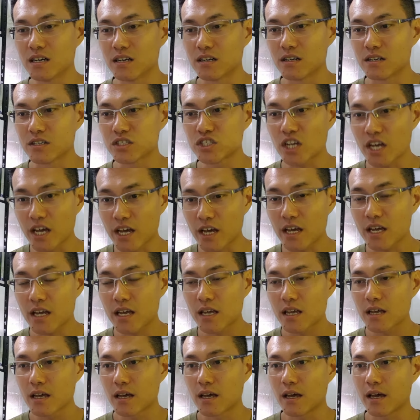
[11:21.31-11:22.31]
share,
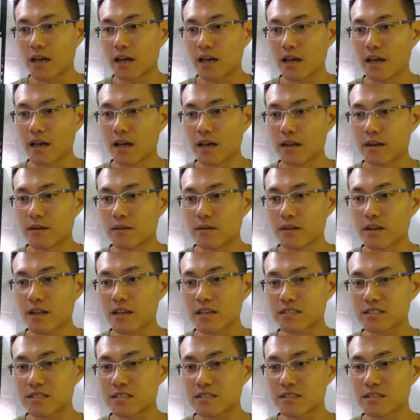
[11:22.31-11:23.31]
and
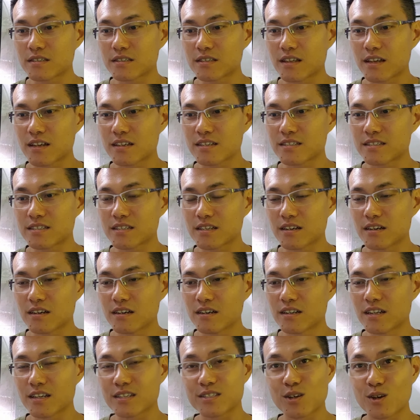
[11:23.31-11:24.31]
that's
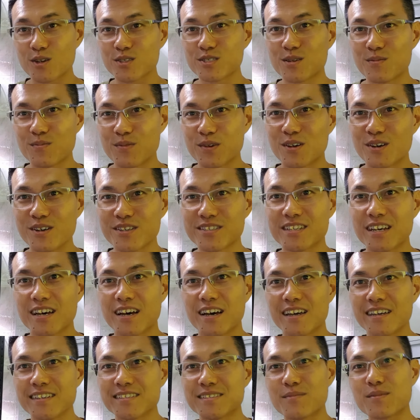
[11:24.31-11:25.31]
awesome, because
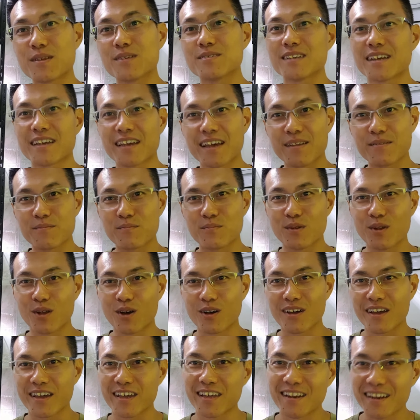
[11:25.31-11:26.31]
sometimes I get
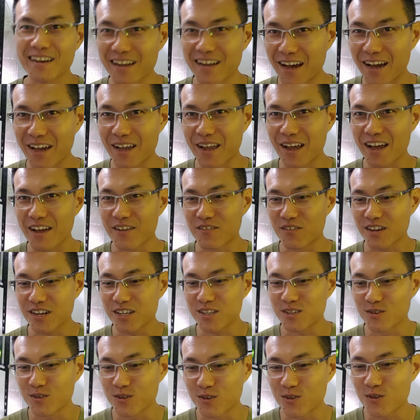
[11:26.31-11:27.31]
blockhead. I really
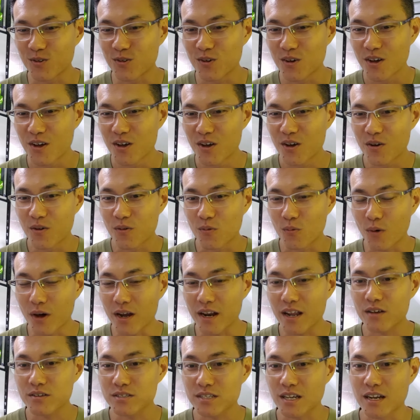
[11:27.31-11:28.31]
don't know what
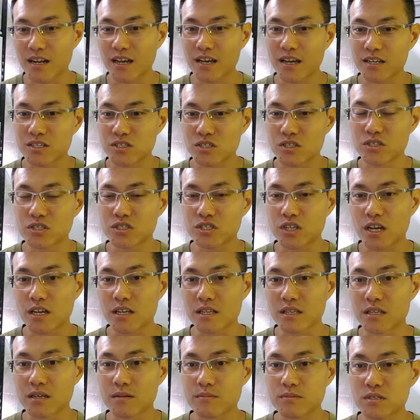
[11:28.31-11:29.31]
else can I actually share
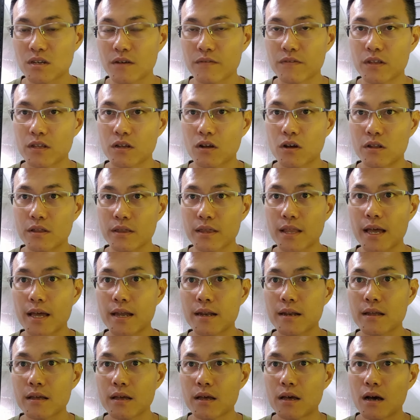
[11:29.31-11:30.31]
in terms of the content.
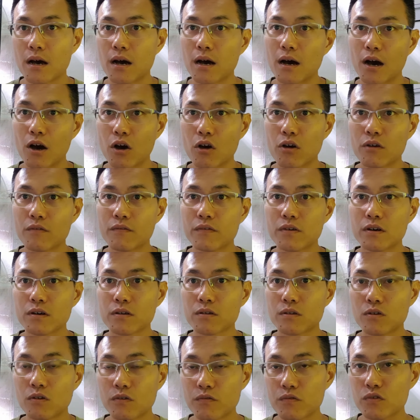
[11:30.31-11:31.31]
However, you
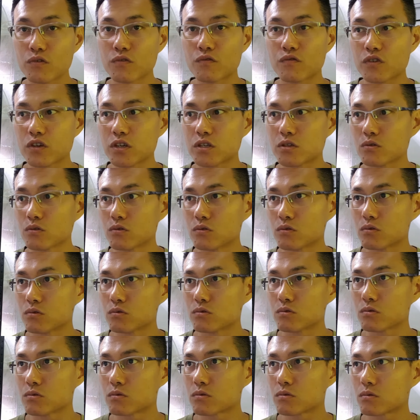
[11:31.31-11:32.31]
know, feel free to
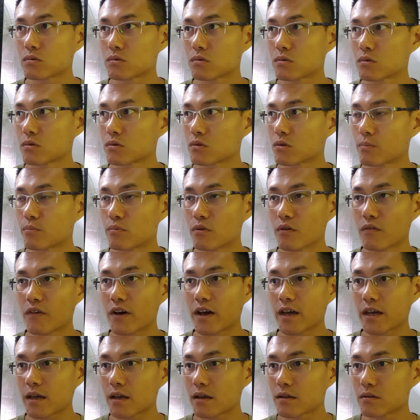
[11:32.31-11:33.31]

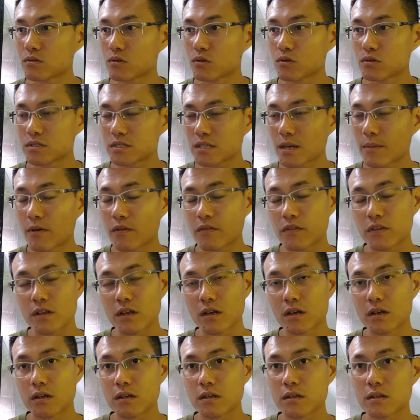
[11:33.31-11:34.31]
provide, you know, some of
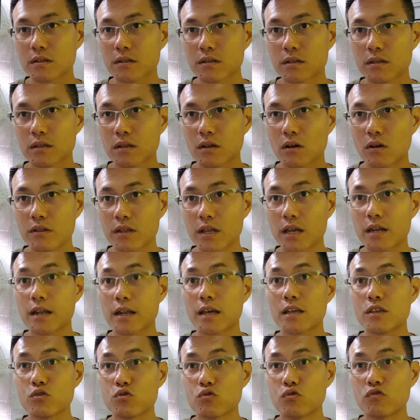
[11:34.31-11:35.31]
the content
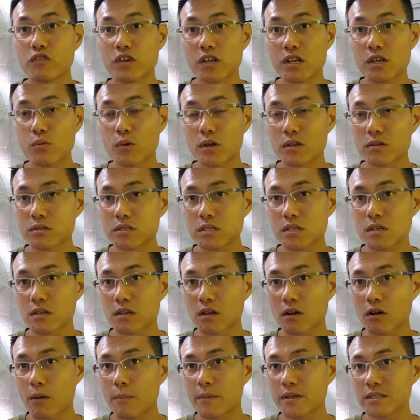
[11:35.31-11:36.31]
that you really want to see in the
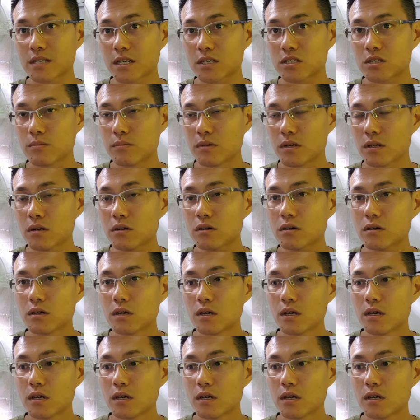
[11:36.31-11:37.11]
comment section below.